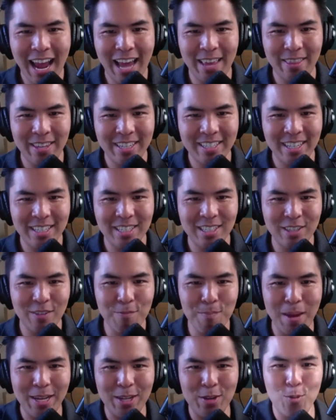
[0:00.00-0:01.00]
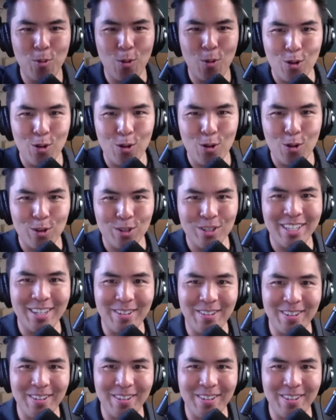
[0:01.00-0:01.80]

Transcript: and the existence of many worlds in,